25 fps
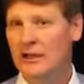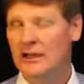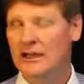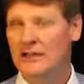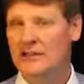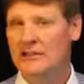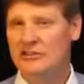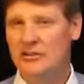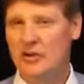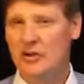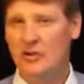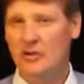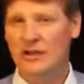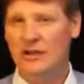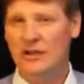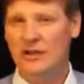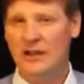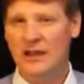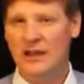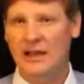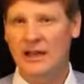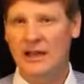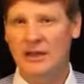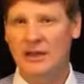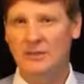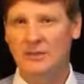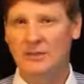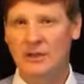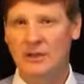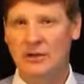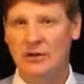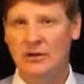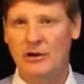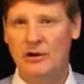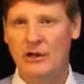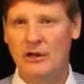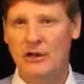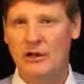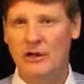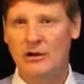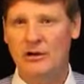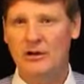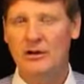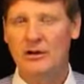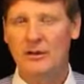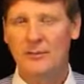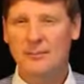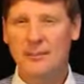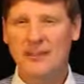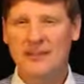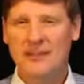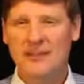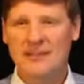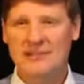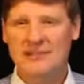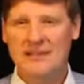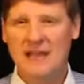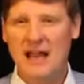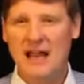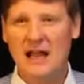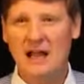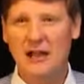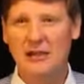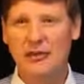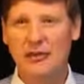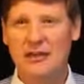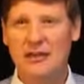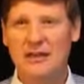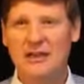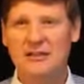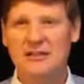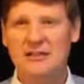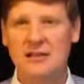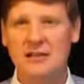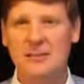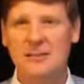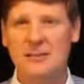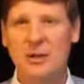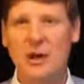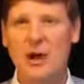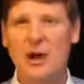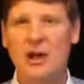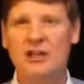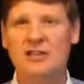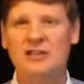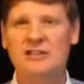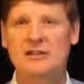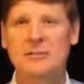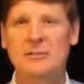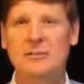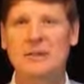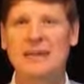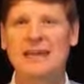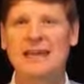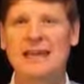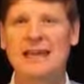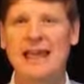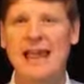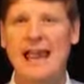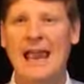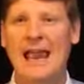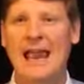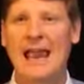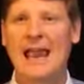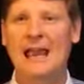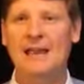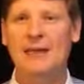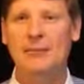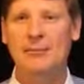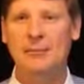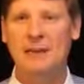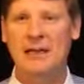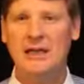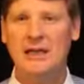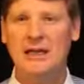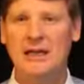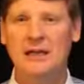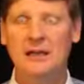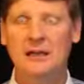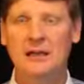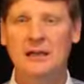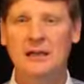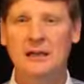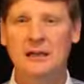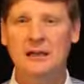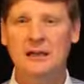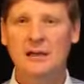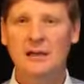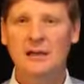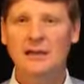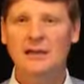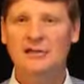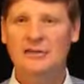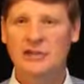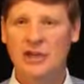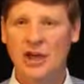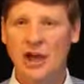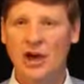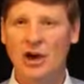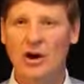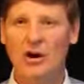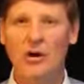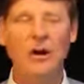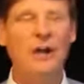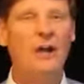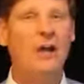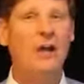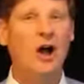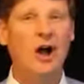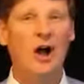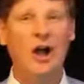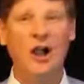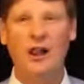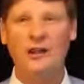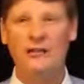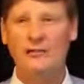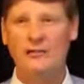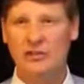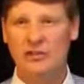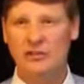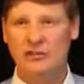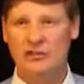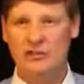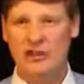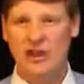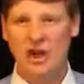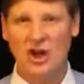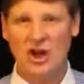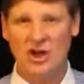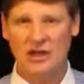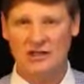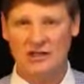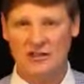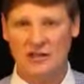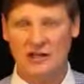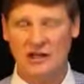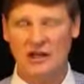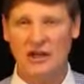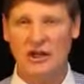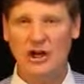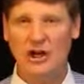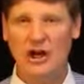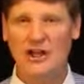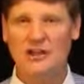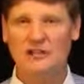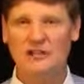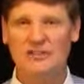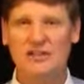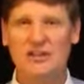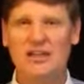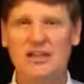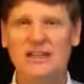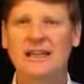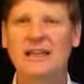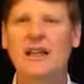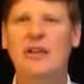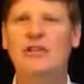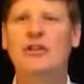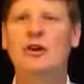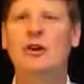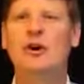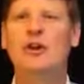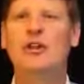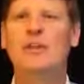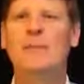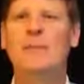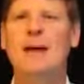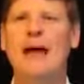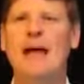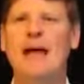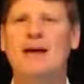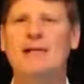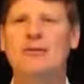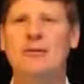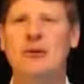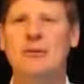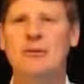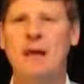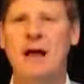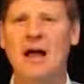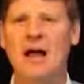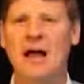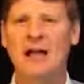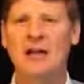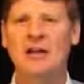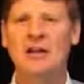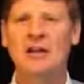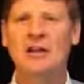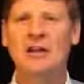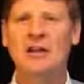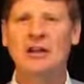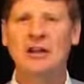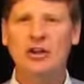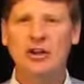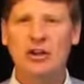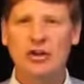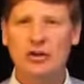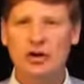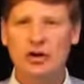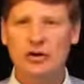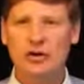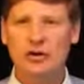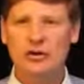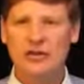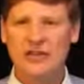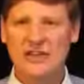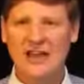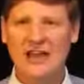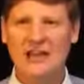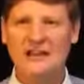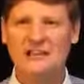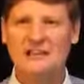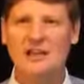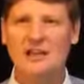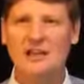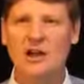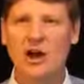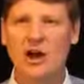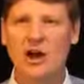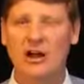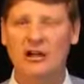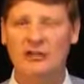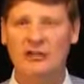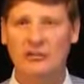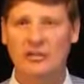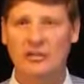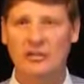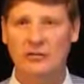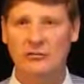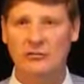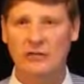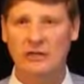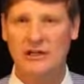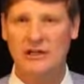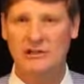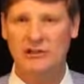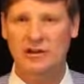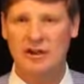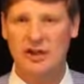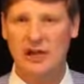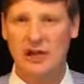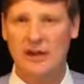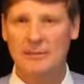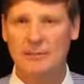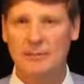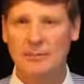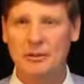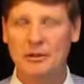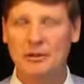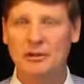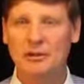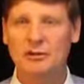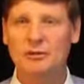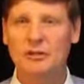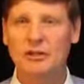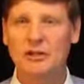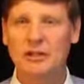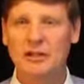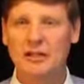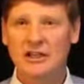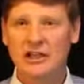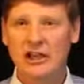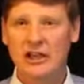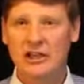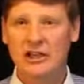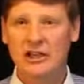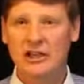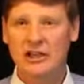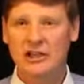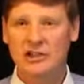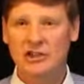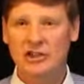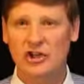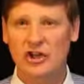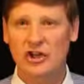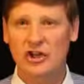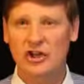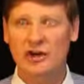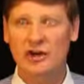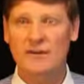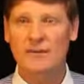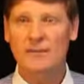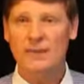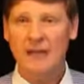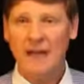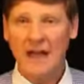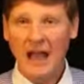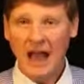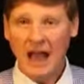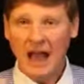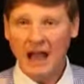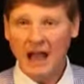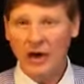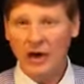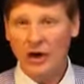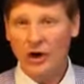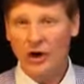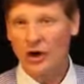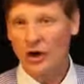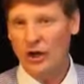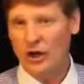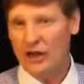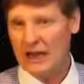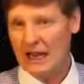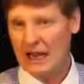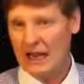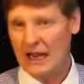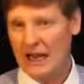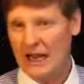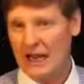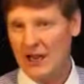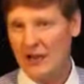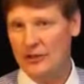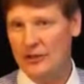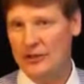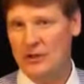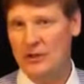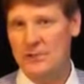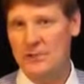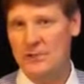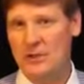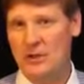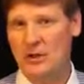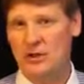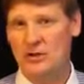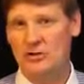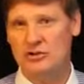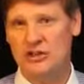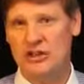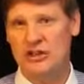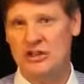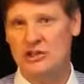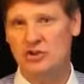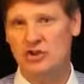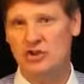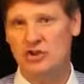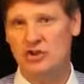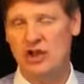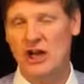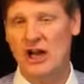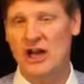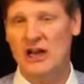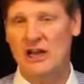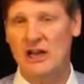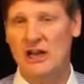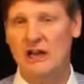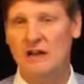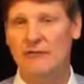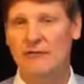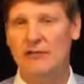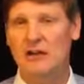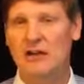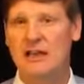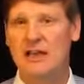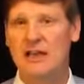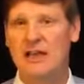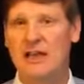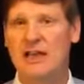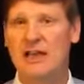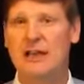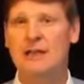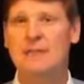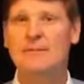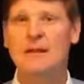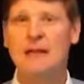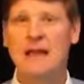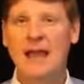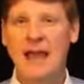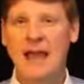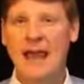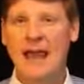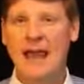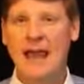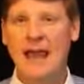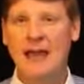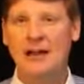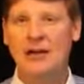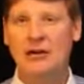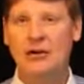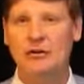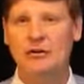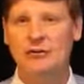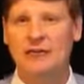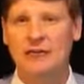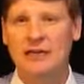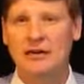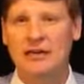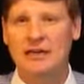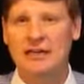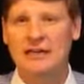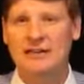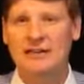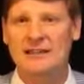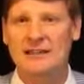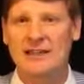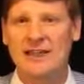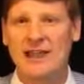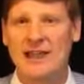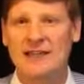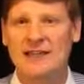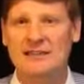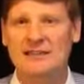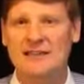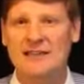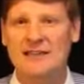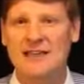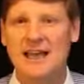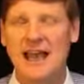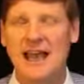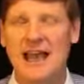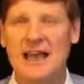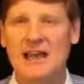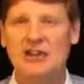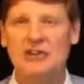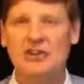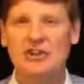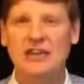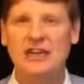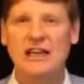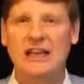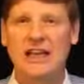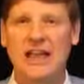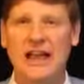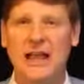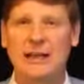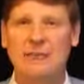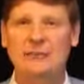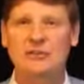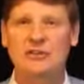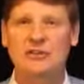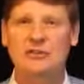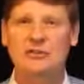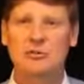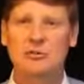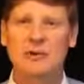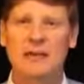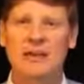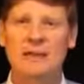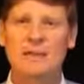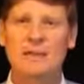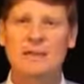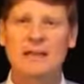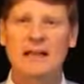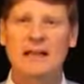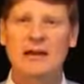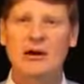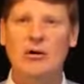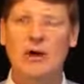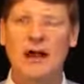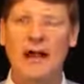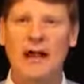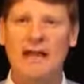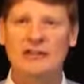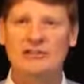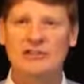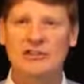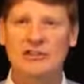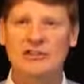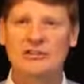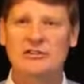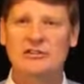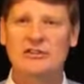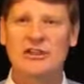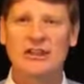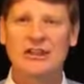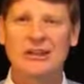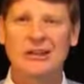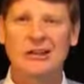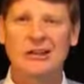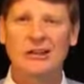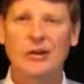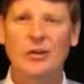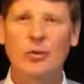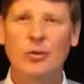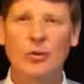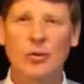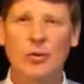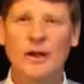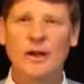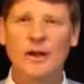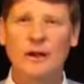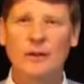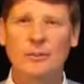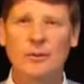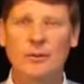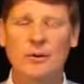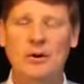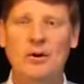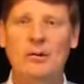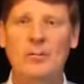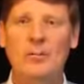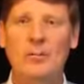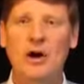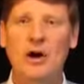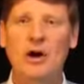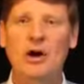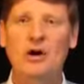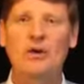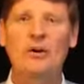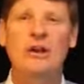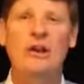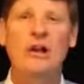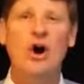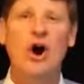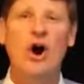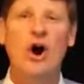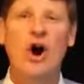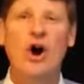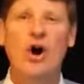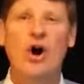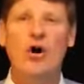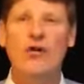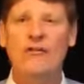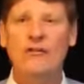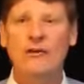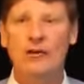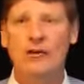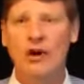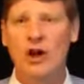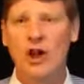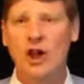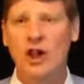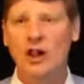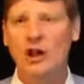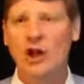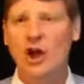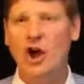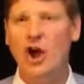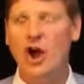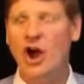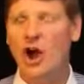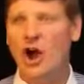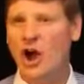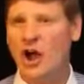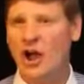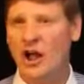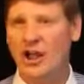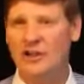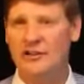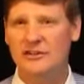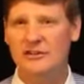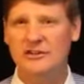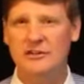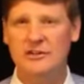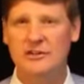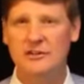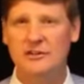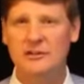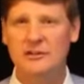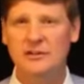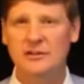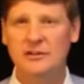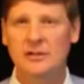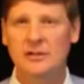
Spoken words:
is going to help your hair be as healthy as it possibly can be. So, all of those toxic thoughts, throw them out of your mind. Use antioxidant-rich shampoo, conditioner, a good healthy protein shake every day, and don't forget the anti-aging capsules with amino acids that will promote overall cause